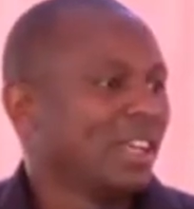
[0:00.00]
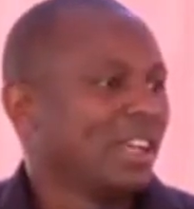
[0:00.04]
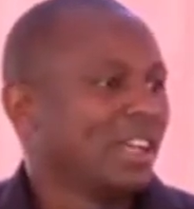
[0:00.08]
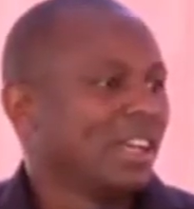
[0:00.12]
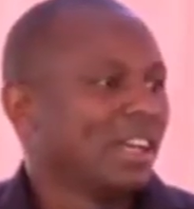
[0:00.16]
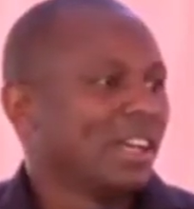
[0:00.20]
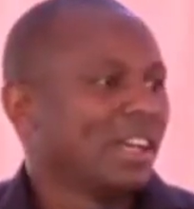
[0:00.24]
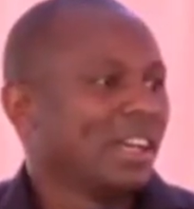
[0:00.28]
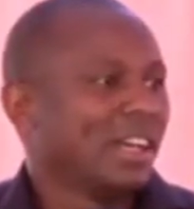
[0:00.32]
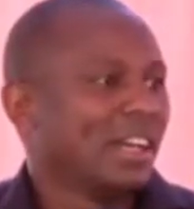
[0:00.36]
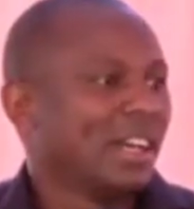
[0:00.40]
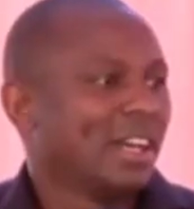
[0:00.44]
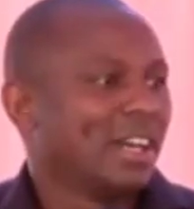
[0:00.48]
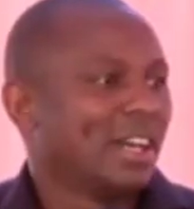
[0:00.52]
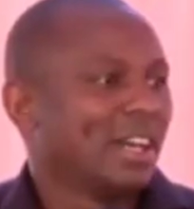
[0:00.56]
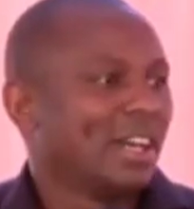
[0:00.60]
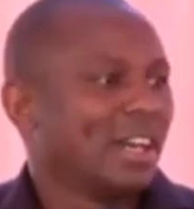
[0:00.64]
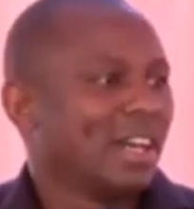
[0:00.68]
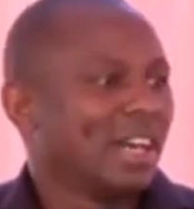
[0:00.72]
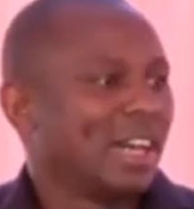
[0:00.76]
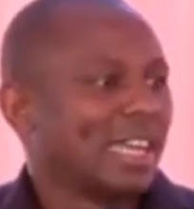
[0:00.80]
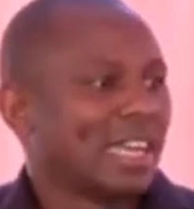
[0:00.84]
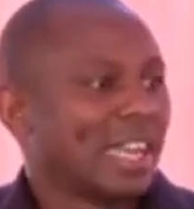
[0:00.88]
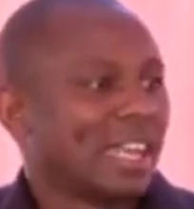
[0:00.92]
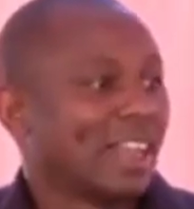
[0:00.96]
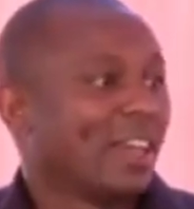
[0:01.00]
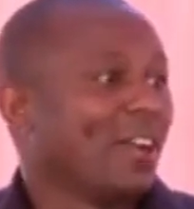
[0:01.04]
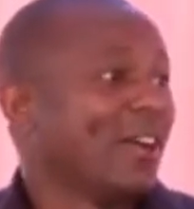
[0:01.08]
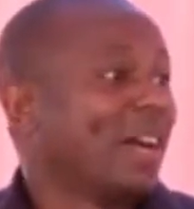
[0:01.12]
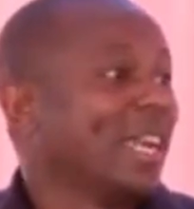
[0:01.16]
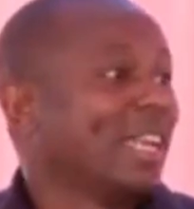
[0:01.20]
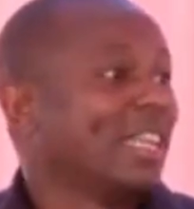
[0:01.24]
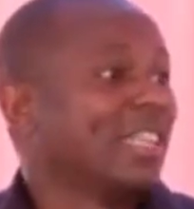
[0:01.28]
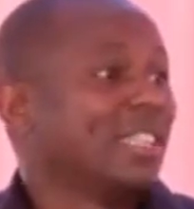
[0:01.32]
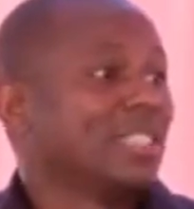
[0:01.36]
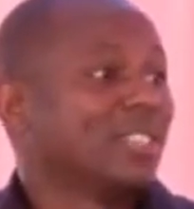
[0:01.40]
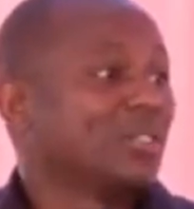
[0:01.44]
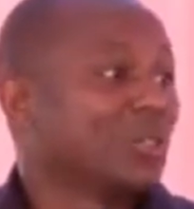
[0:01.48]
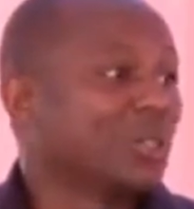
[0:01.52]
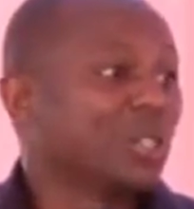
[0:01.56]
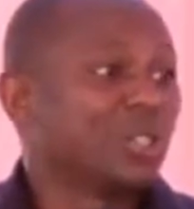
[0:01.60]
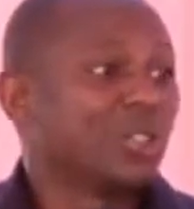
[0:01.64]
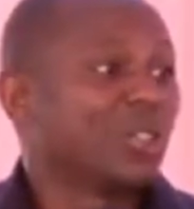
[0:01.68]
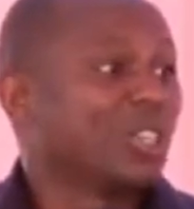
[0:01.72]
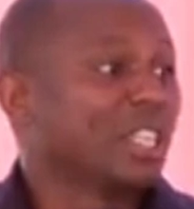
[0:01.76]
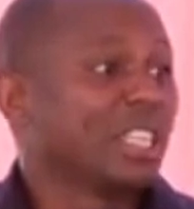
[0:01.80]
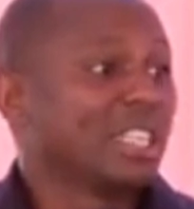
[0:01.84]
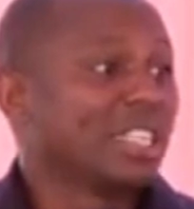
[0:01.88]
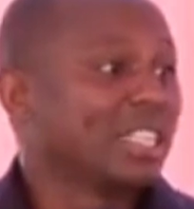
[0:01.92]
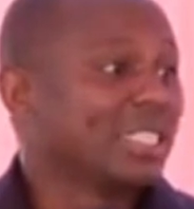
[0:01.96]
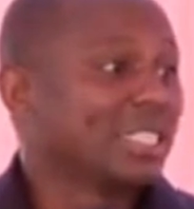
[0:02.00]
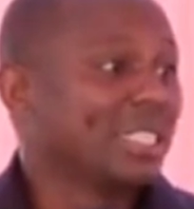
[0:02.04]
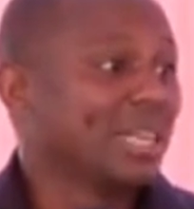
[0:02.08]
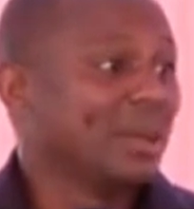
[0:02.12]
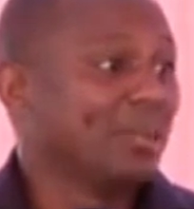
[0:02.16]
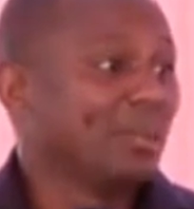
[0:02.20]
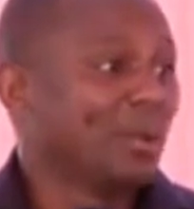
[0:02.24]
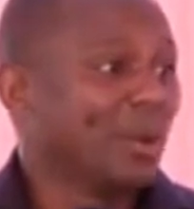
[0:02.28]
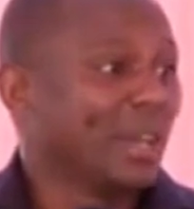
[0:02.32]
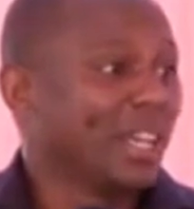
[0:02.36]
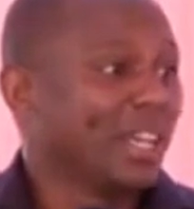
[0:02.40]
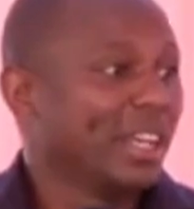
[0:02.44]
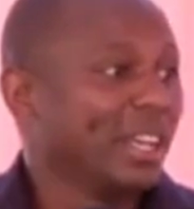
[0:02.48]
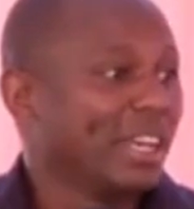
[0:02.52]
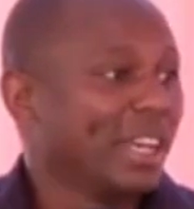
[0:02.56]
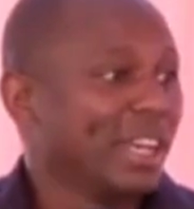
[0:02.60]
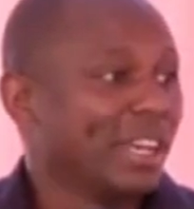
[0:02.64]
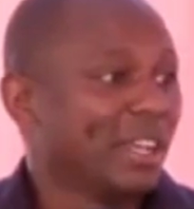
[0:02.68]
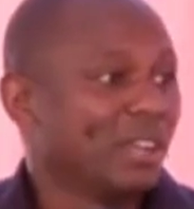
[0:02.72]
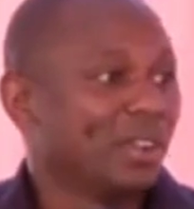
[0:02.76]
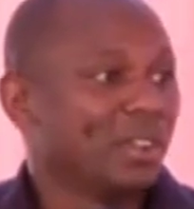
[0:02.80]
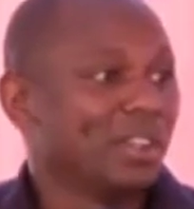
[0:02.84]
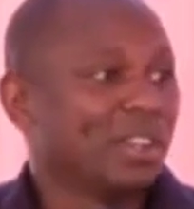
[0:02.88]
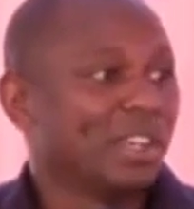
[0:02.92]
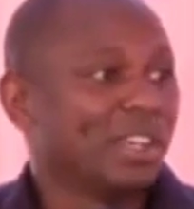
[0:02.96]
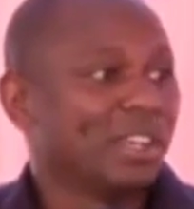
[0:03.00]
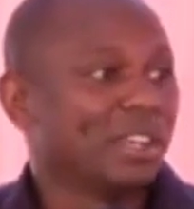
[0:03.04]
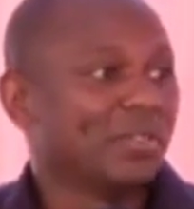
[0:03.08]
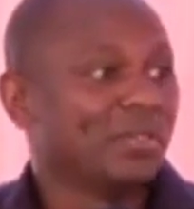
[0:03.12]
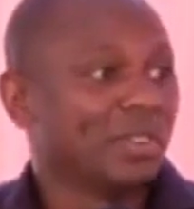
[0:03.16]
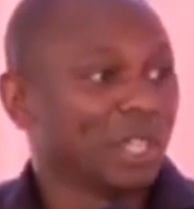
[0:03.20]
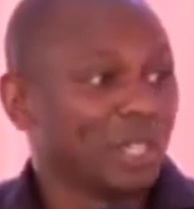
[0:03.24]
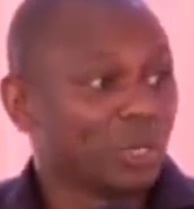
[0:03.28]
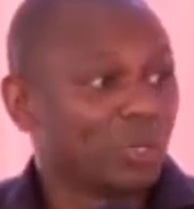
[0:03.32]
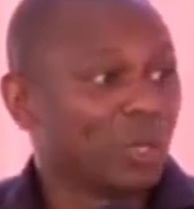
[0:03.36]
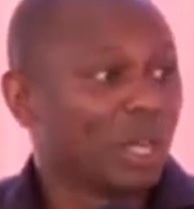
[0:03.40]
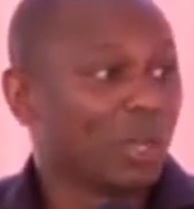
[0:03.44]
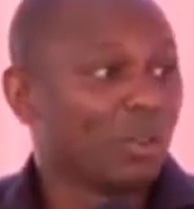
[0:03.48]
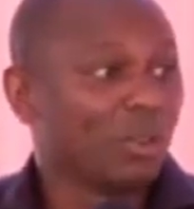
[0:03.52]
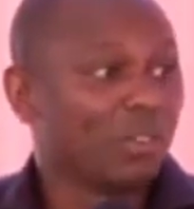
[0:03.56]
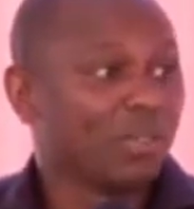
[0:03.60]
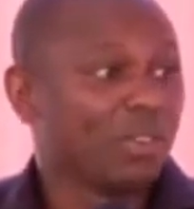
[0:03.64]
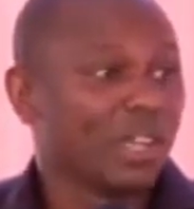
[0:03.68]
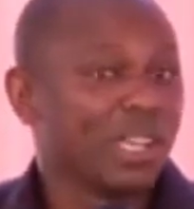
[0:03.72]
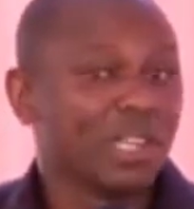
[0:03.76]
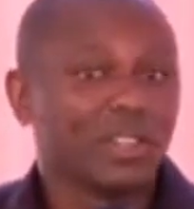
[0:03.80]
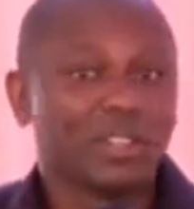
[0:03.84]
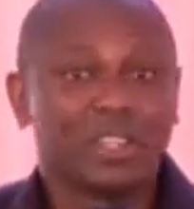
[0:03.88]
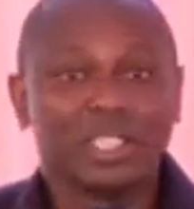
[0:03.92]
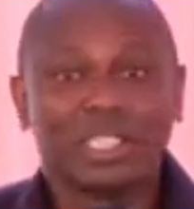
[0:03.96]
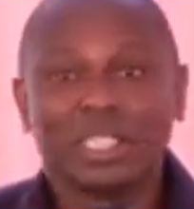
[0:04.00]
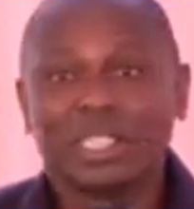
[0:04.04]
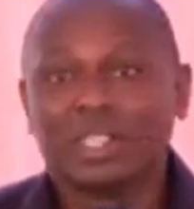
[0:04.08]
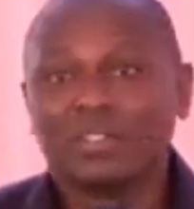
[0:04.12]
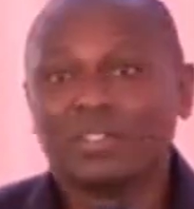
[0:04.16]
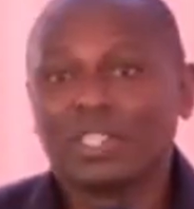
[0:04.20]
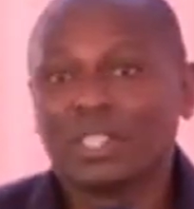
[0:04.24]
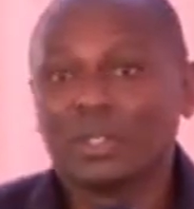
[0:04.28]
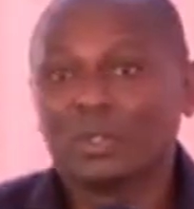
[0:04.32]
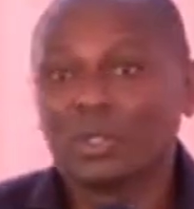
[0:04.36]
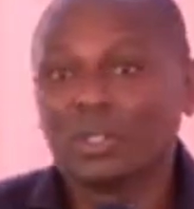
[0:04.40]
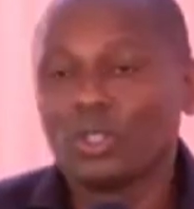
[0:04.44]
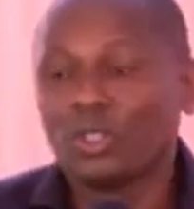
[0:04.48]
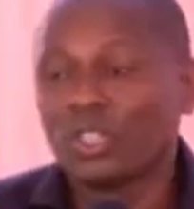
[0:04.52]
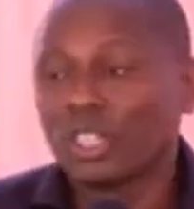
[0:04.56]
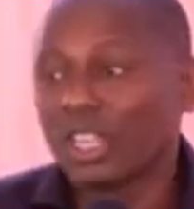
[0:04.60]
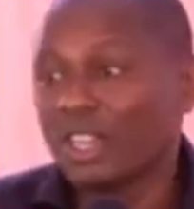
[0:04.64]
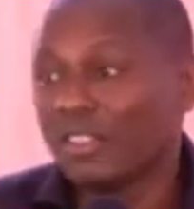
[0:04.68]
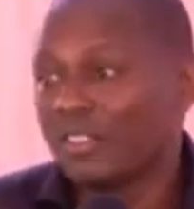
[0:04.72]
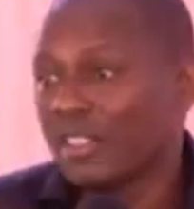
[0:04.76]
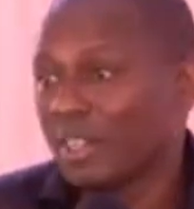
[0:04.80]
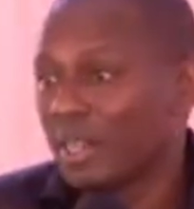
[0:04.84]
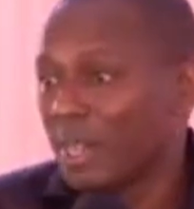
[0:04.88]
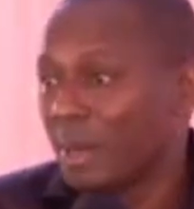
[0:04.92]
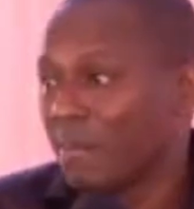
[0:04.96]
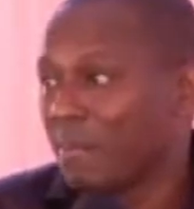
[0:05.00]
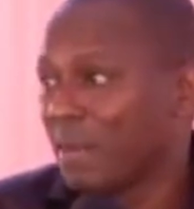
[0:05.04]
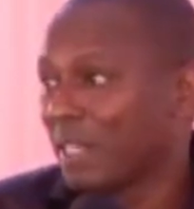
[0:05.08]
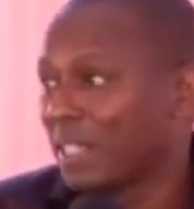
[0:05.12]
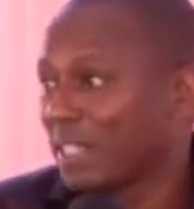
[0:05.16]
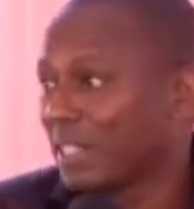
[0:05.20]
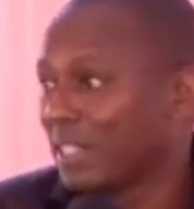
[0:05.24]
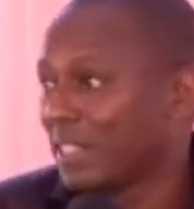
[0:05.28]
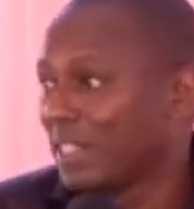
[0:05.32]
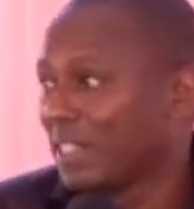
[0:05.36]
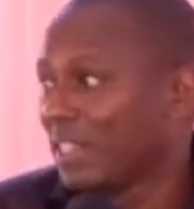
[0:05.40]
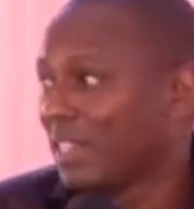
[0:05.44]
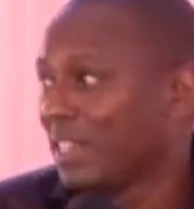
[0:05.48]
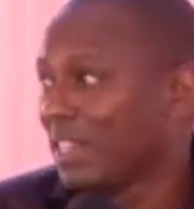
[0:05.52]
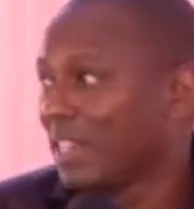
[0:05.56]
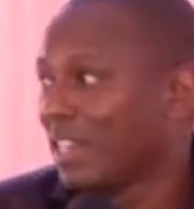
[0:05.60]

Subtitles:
another one is reasoning the same way, and eventually we find ourselves that we don't have the numbers.